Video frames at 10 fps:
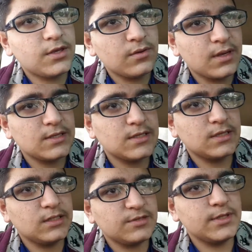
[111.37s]
you guys a
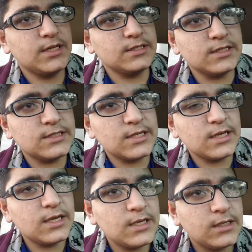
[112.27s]
little bit
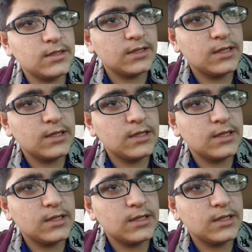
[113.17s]
entertained